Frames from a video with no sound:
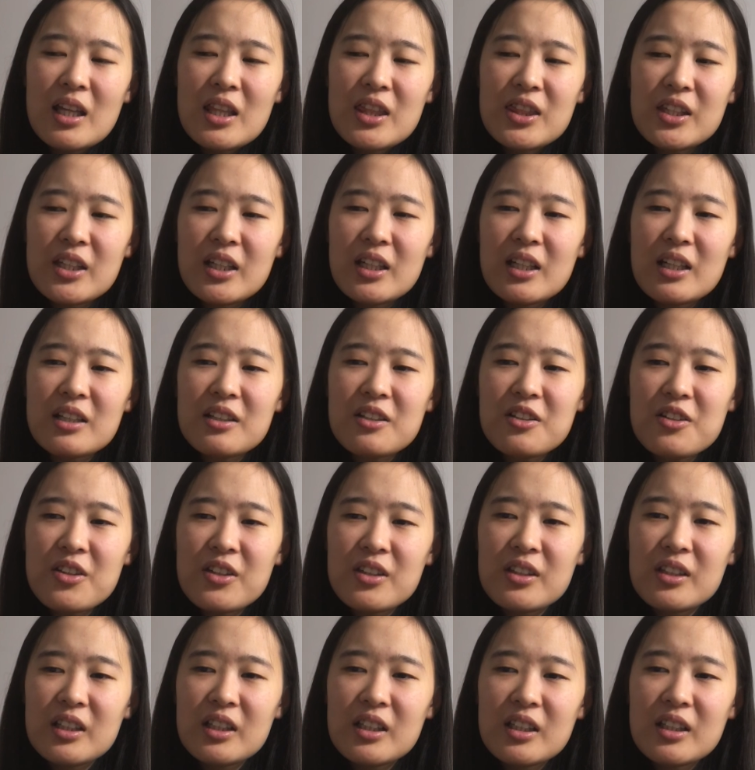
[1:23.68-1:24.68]
the other
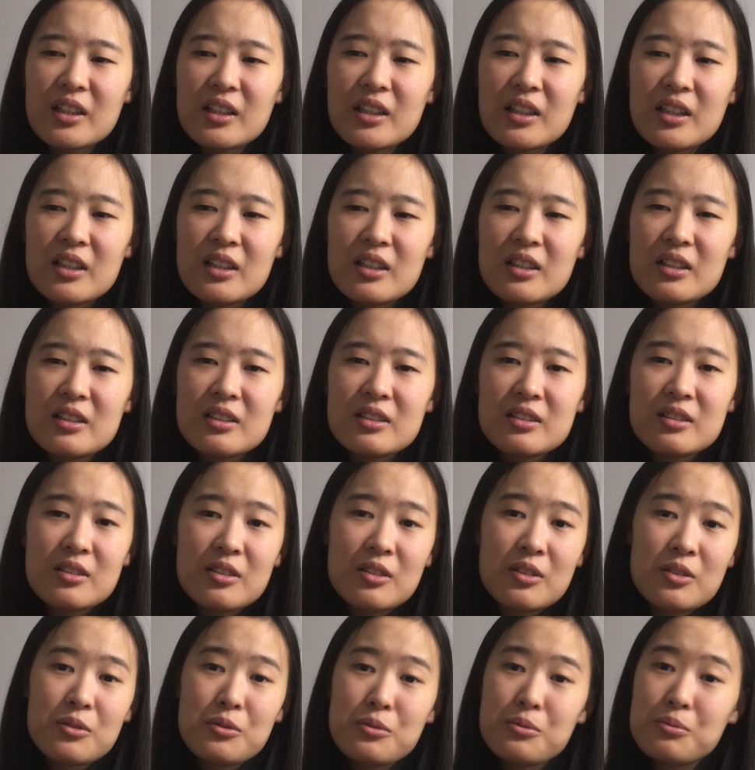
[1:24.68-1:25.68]
thing is
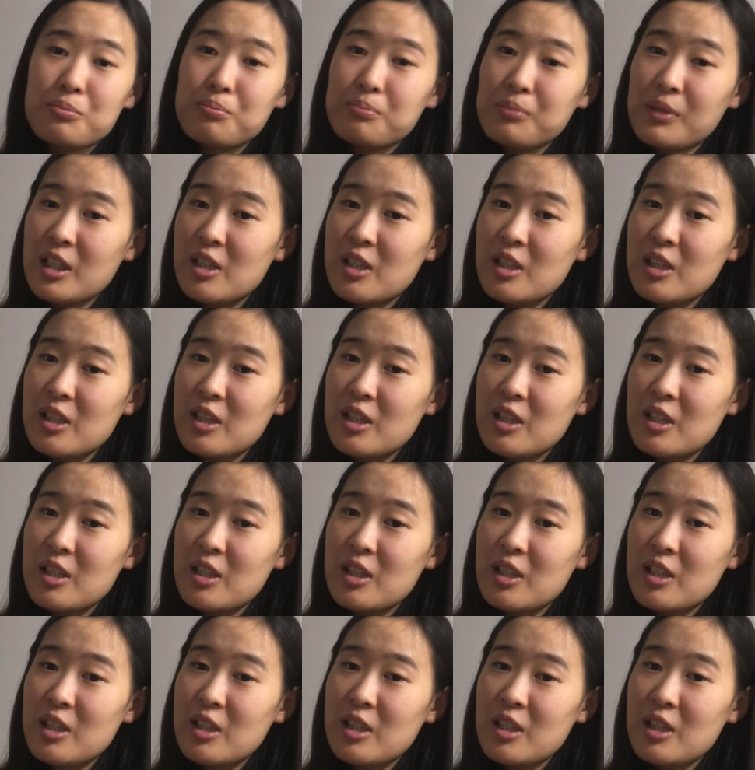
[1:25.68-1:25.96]
you